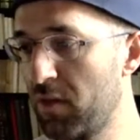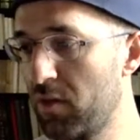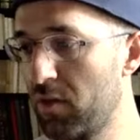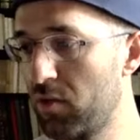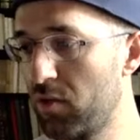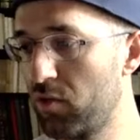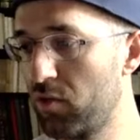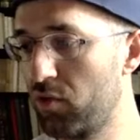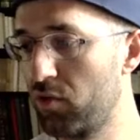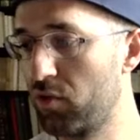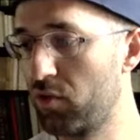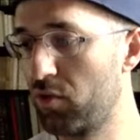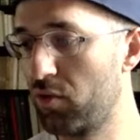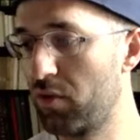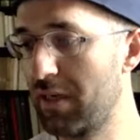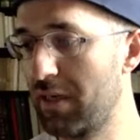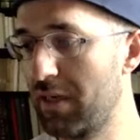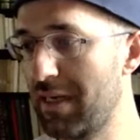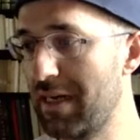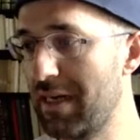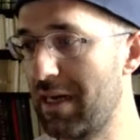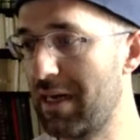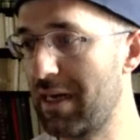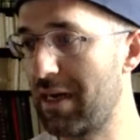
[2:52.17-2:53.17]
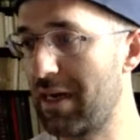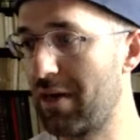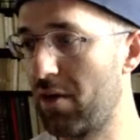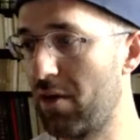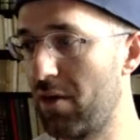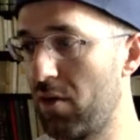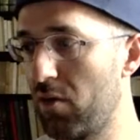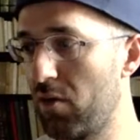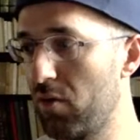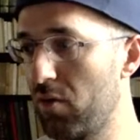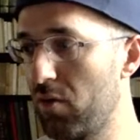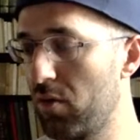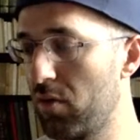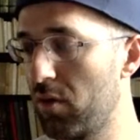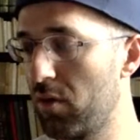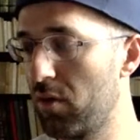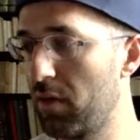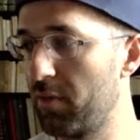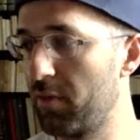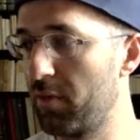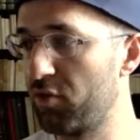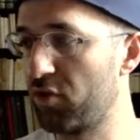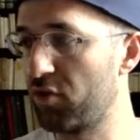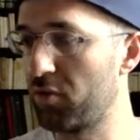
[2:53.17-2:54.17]
So now let
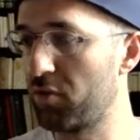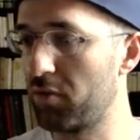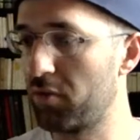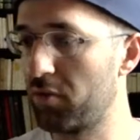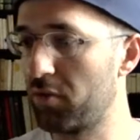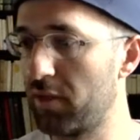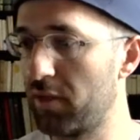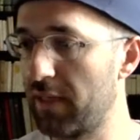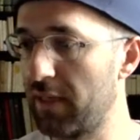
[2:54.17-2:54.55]
me try to think.